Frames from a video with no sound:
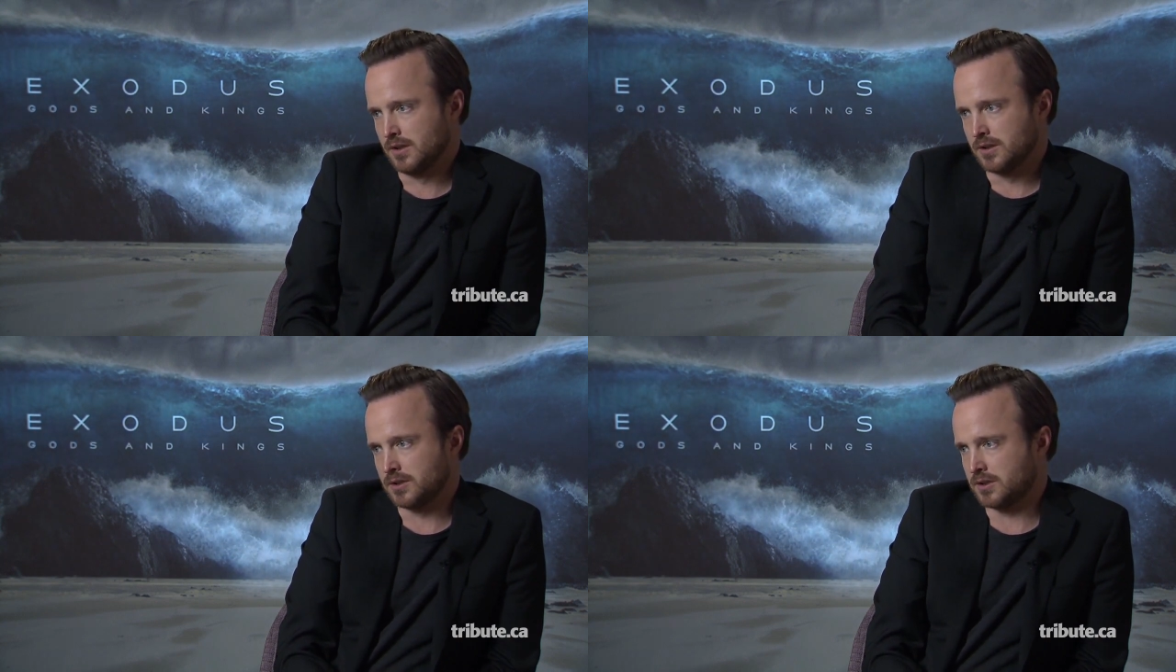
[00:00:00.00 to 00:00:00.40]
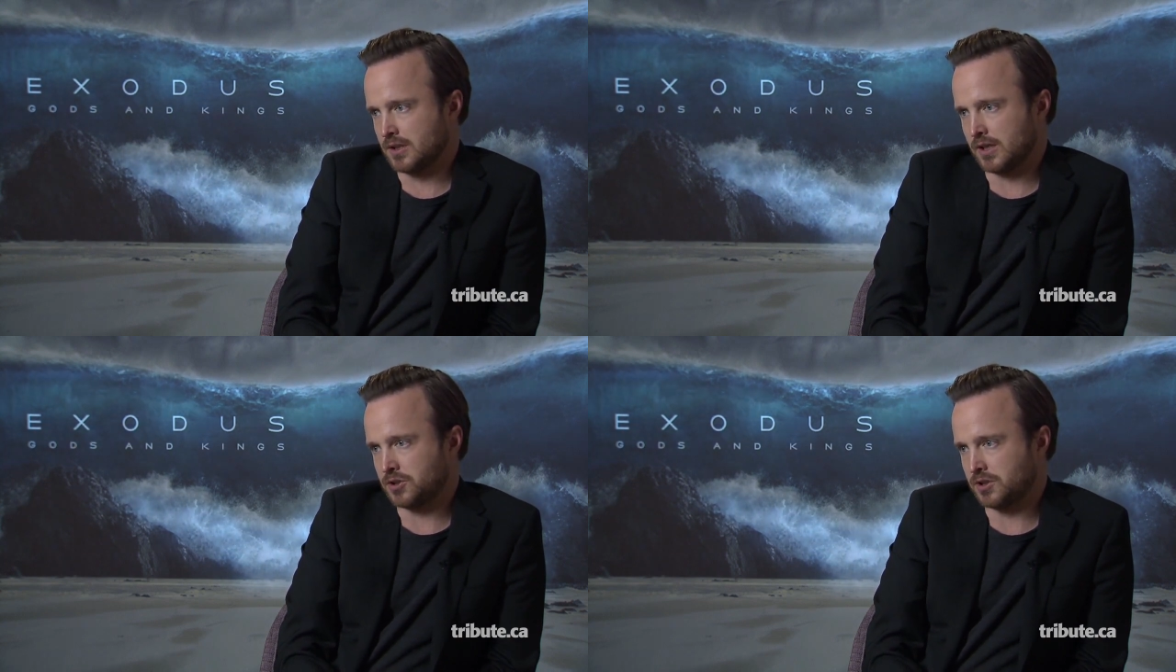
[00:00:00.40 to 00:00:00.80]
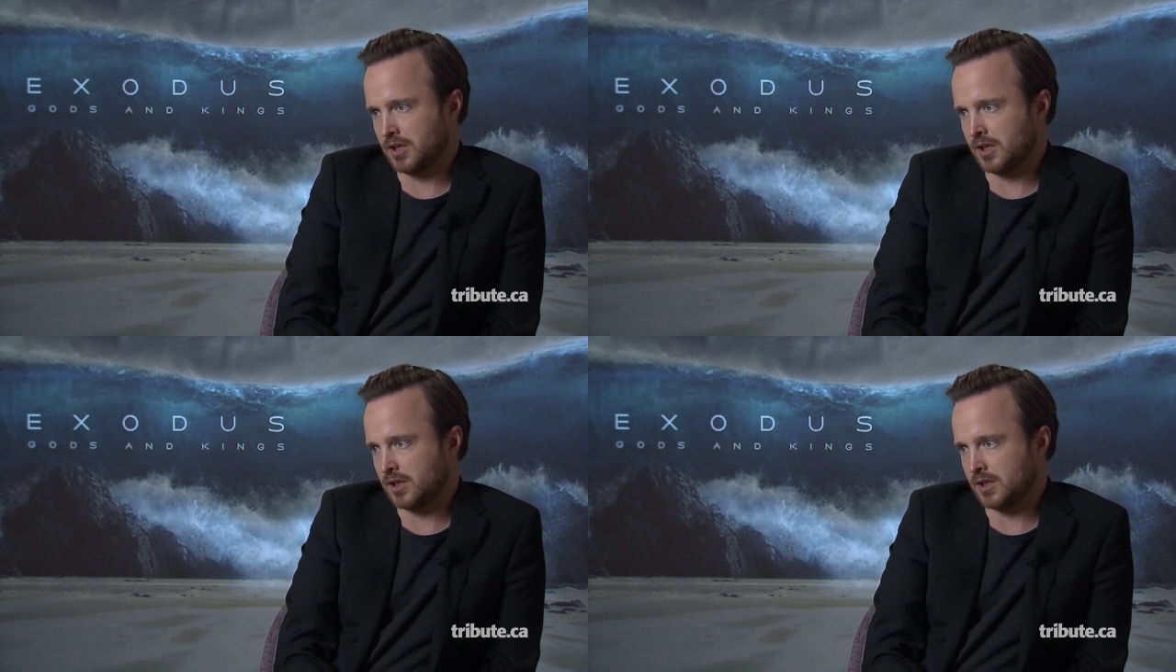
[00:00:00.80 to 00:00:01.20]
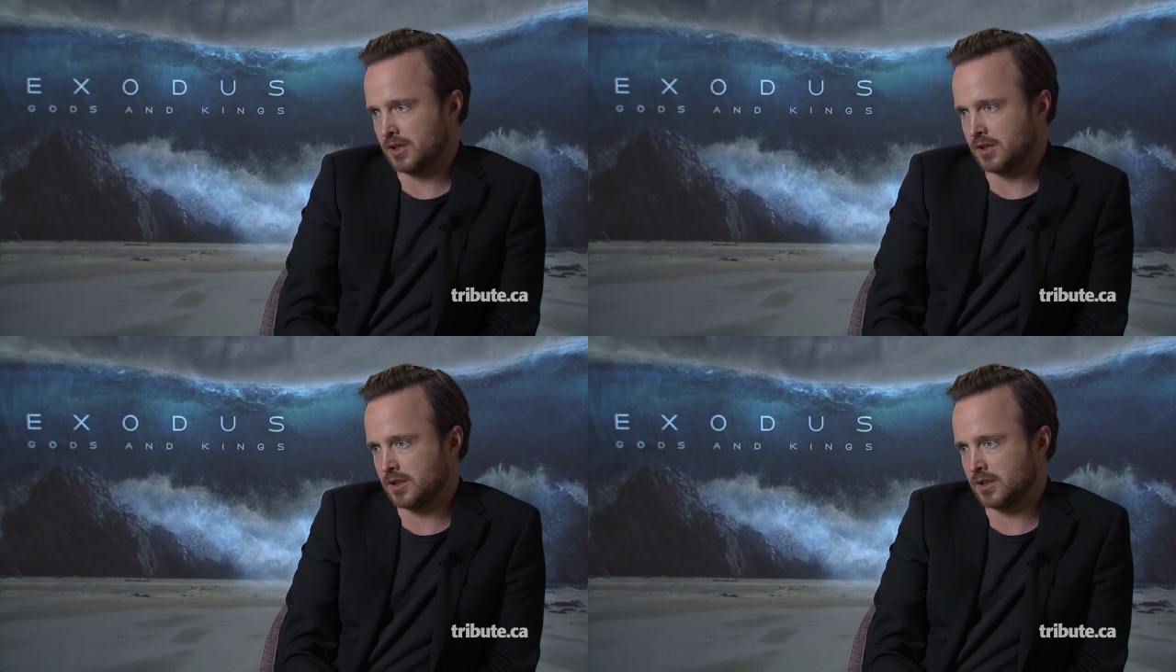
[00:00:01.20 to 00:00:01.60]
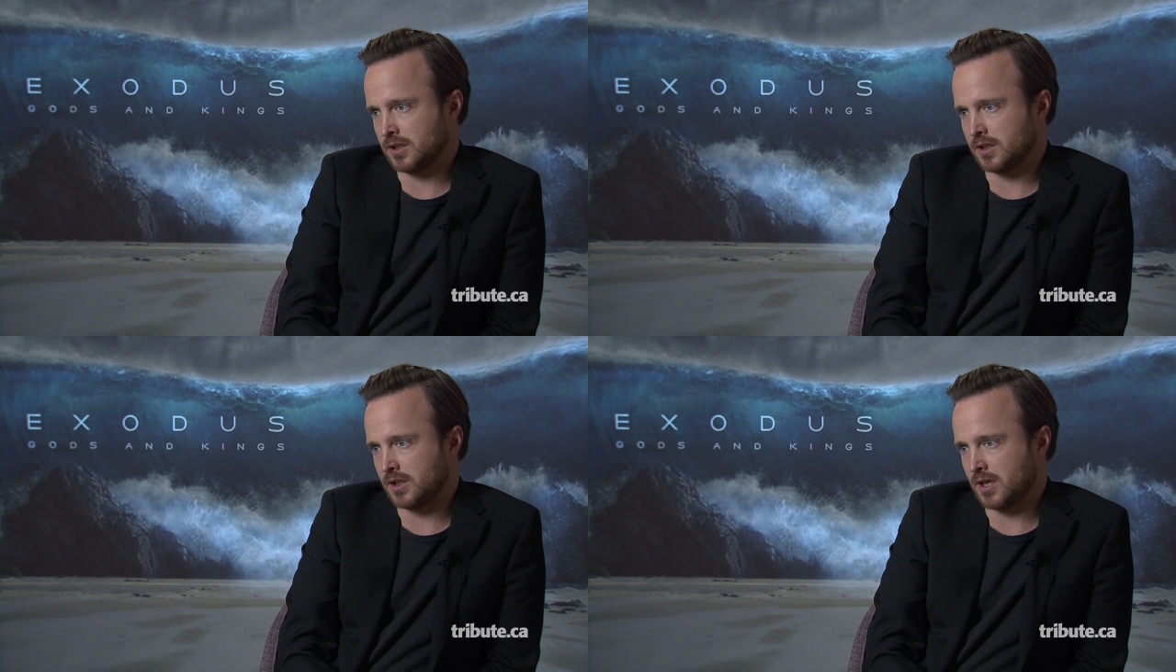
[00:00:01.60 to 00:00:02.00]
such
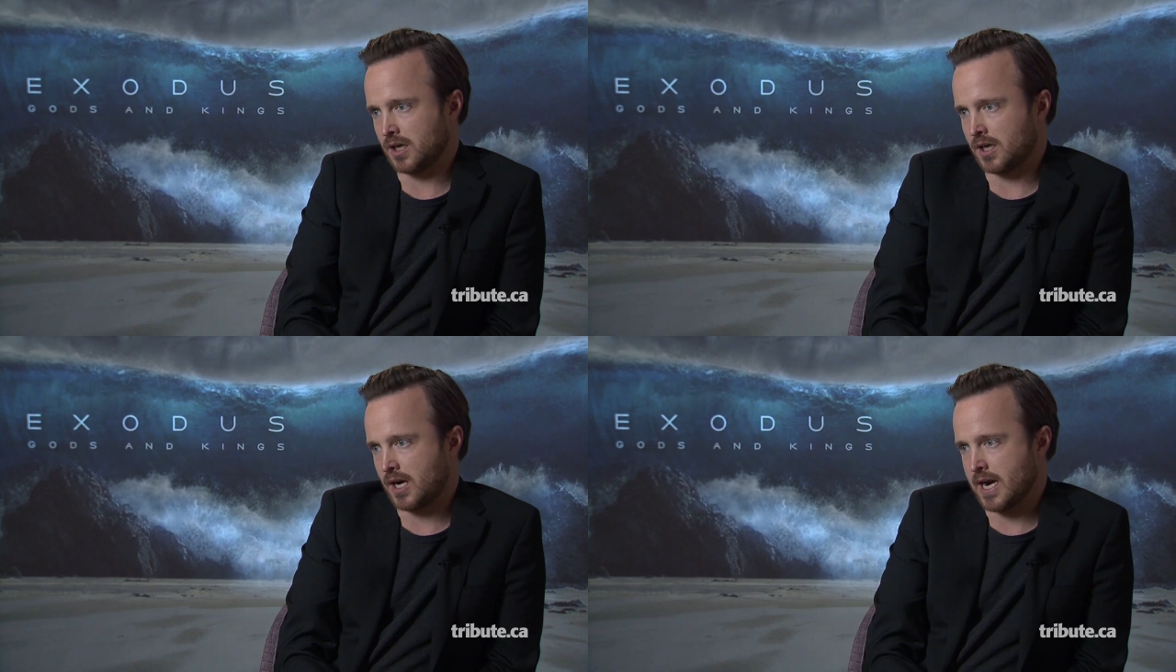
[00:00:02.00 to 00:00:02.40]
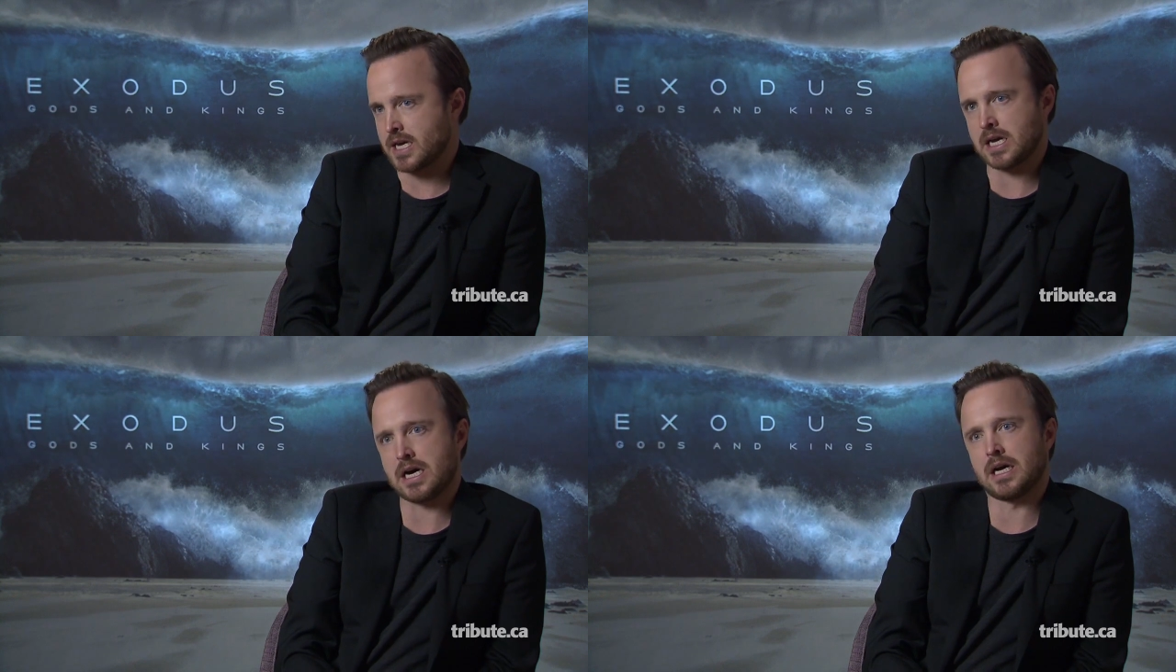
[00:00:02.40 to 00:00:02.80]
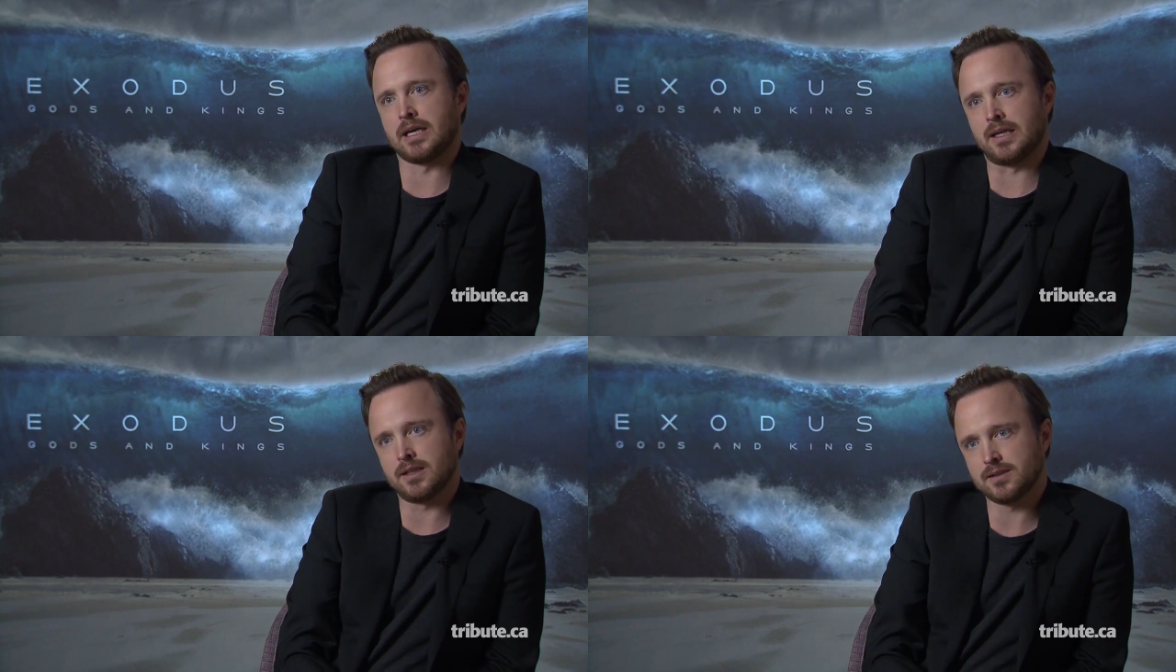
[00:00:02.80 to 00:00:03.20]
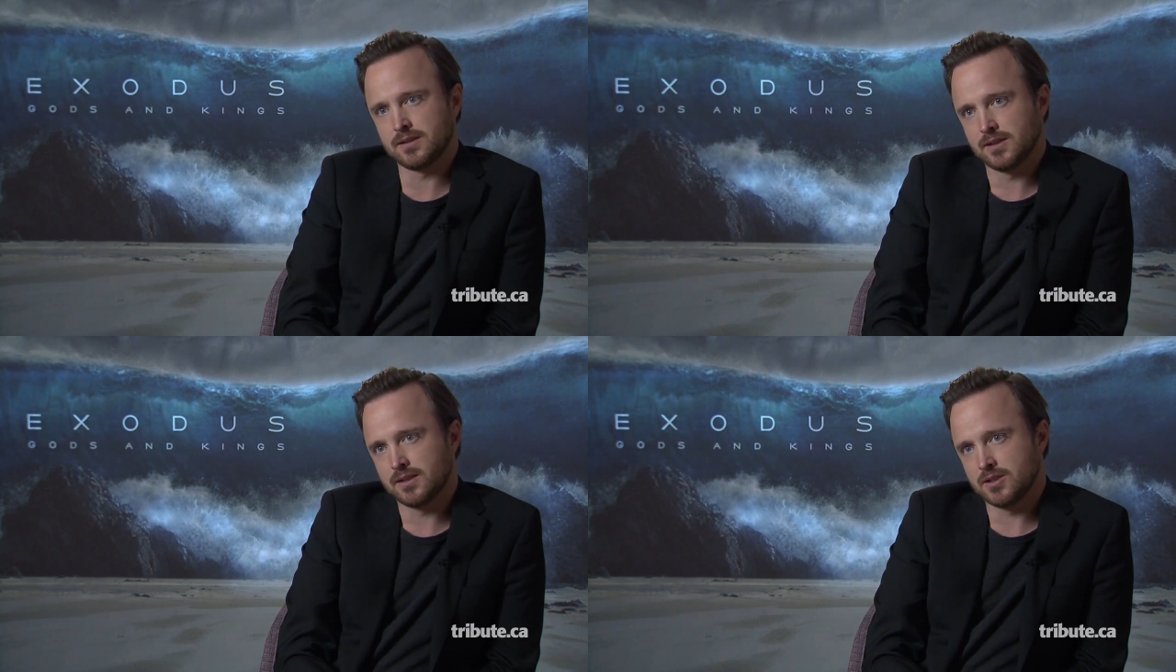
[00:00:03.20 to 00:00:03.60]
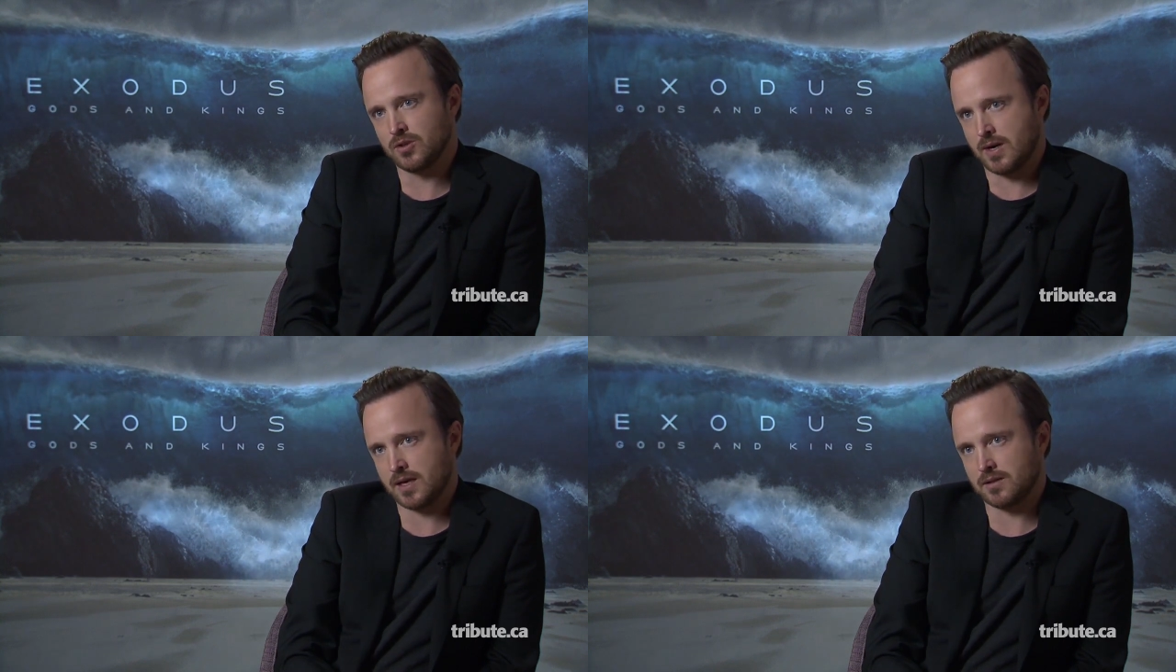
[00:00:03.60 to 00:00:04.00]
an iconic
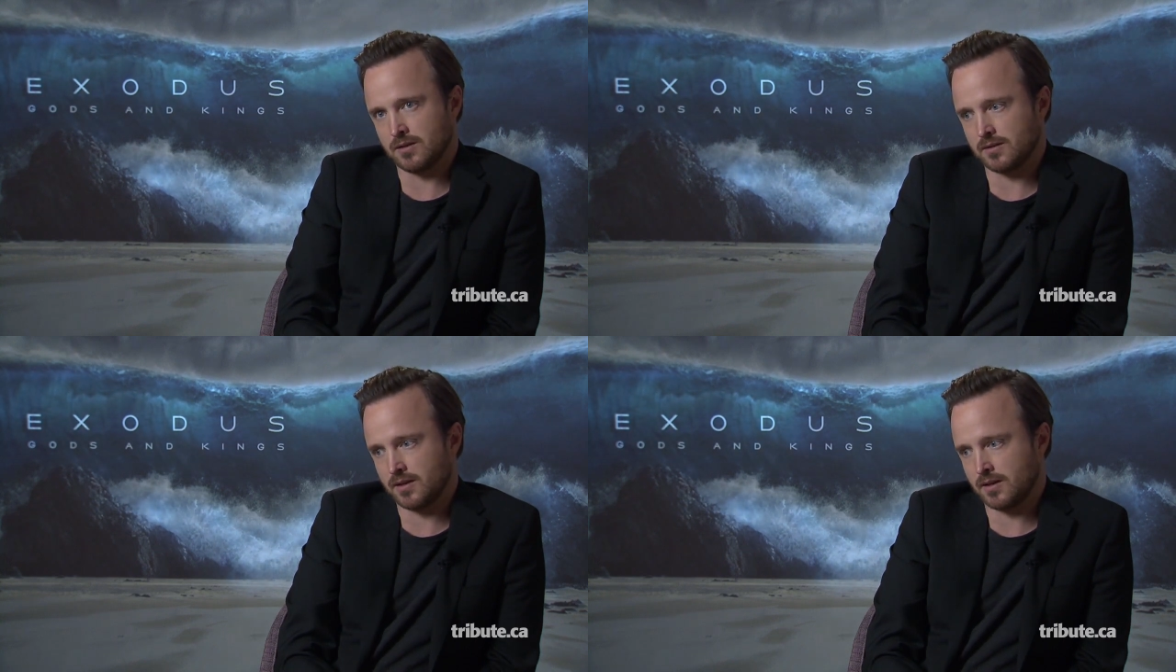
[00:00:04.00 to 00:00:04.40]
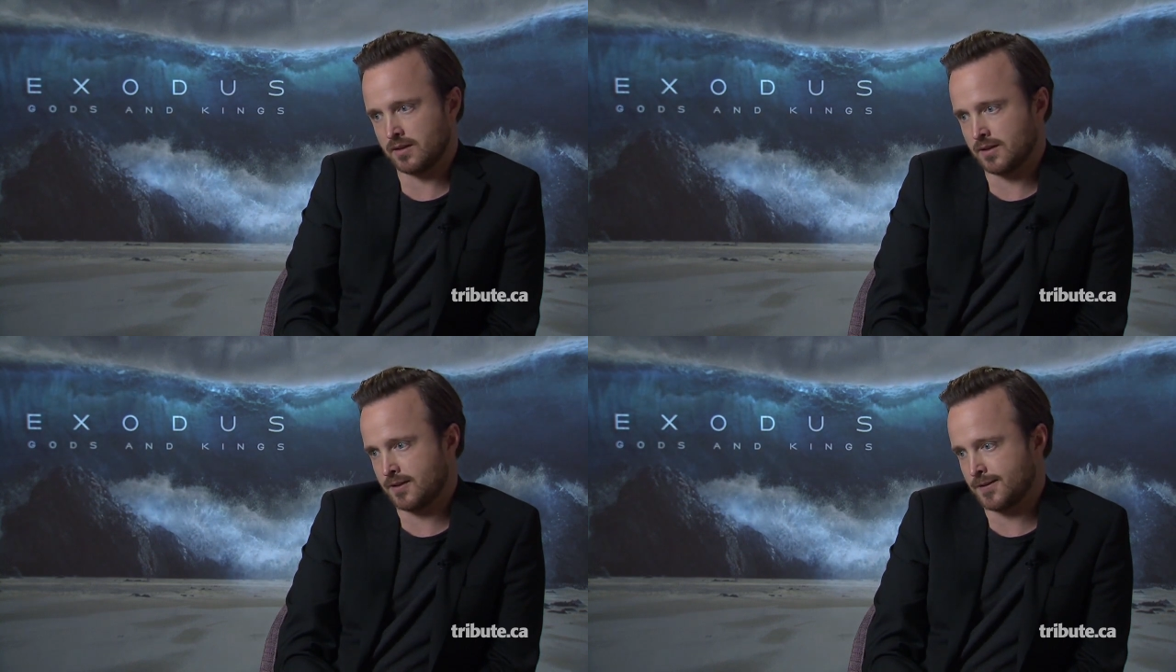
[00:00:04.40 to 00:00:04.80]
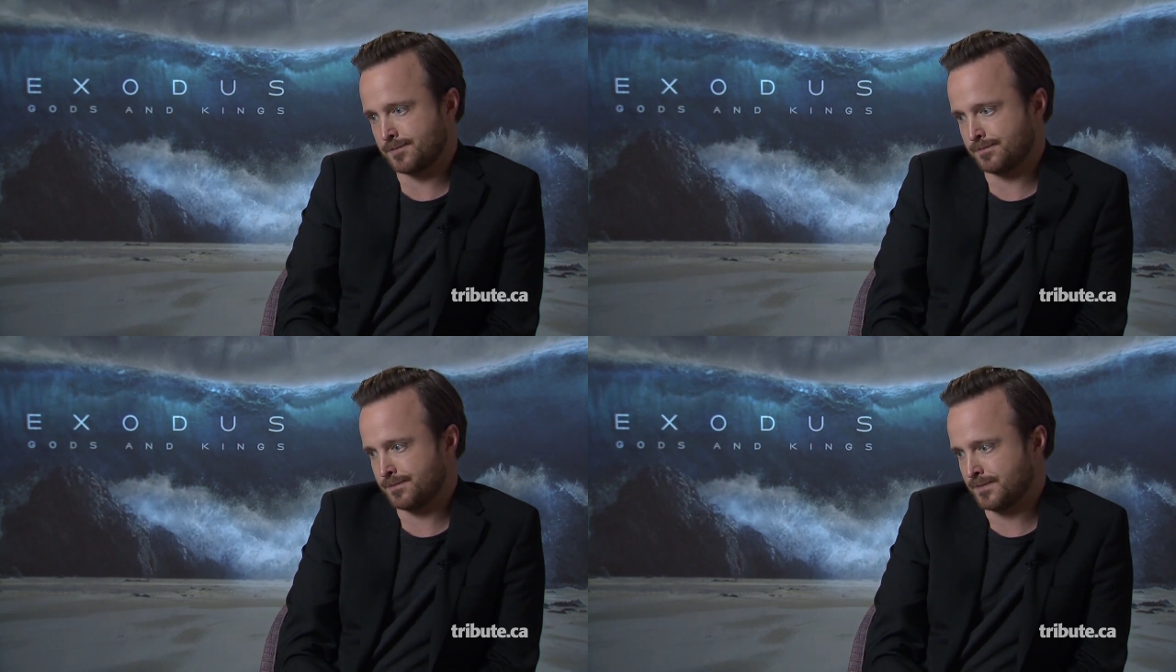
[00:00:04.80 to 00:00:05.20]
director and